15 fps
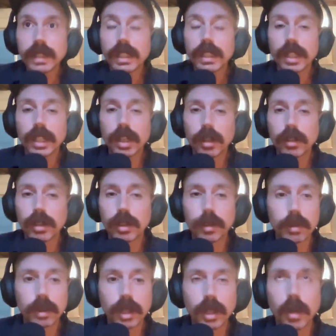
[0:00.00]
it can also,
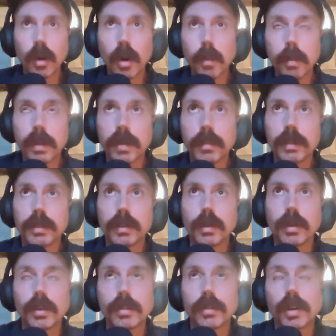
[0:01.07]
you know, open up the
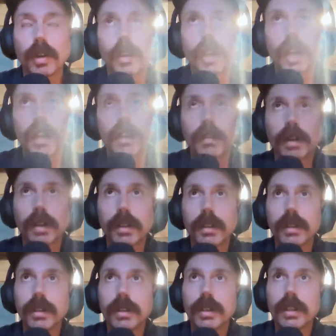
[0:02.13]
door for a lot of
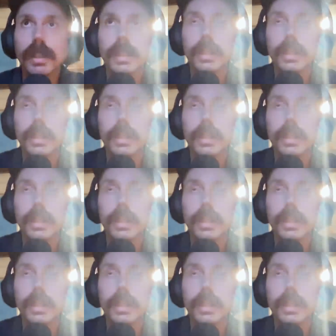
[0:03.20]
other